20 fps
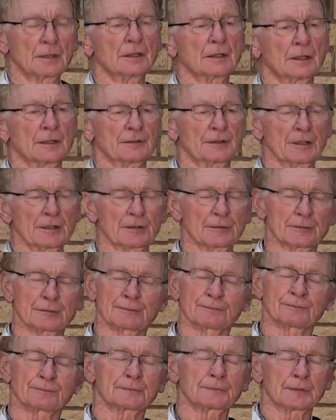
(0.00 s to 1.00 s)
And then
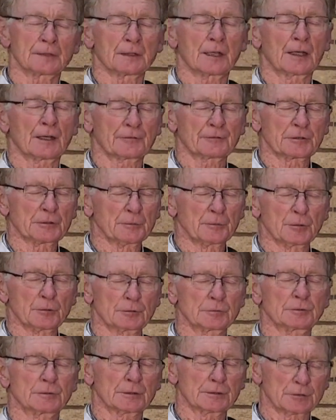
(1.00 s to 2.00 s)
after
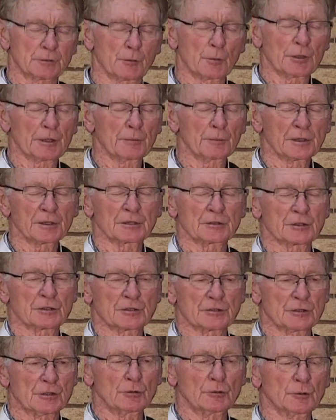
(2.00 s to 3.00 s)
about 20 minutes or
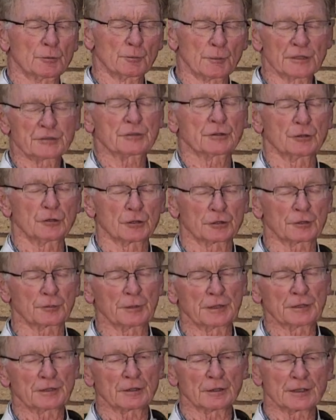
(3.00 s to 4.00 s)
so, when Mitchell hooked
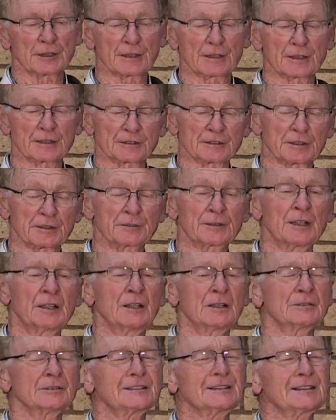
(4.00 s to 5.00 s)
me in the leg, I said,
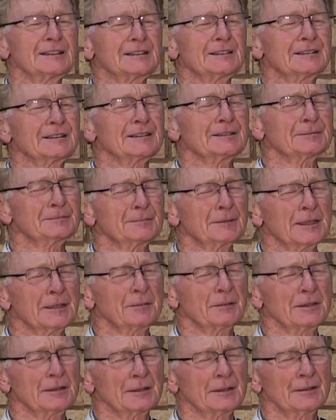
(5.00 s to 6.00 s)
"Well,
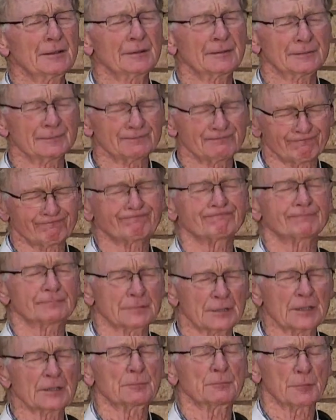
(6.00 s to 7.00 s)
maybe
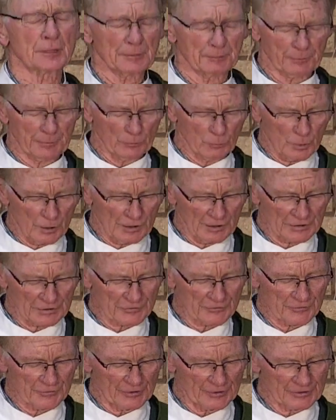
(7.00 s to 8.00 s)
it might be wise
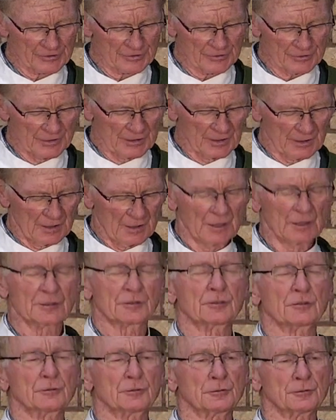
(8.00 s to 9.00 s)
for us
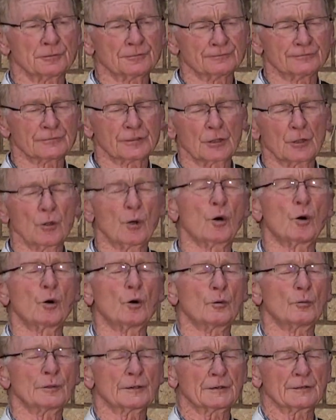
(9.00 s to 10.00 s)
to go
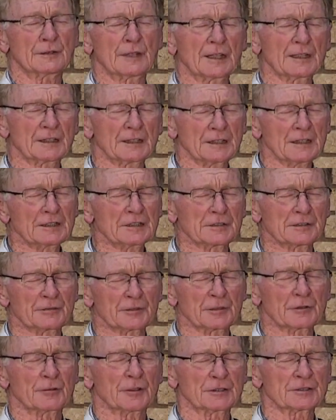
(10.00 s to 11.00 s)
home and take it easy for
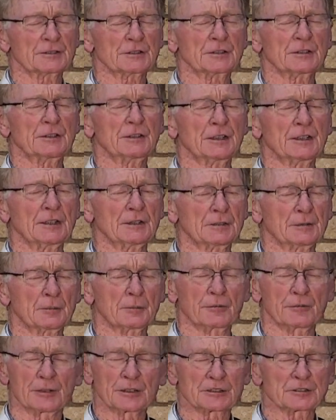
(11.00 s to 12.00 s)
the rest of the day to
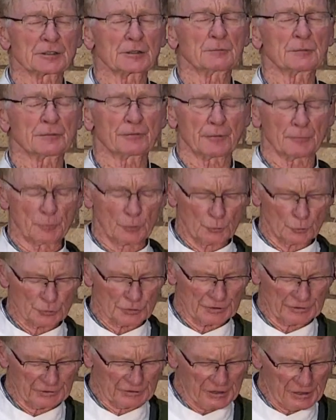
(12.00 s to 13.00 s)
prevent someone from
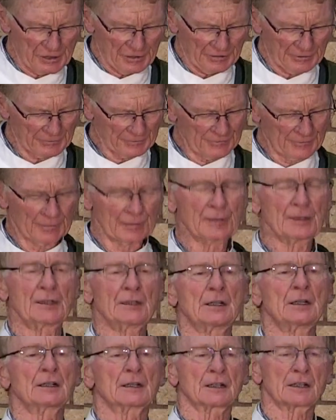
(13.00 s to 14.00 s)
losing an eye."
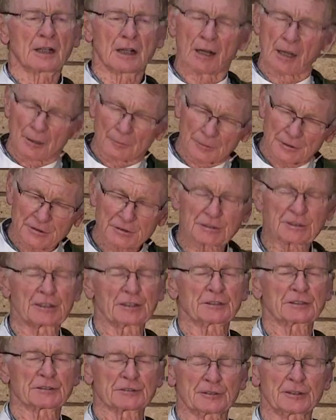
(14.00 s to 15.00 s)
Common
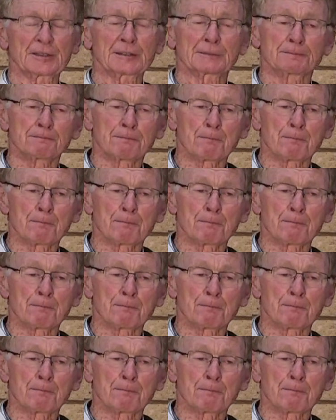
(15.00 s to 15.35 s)
sense, right?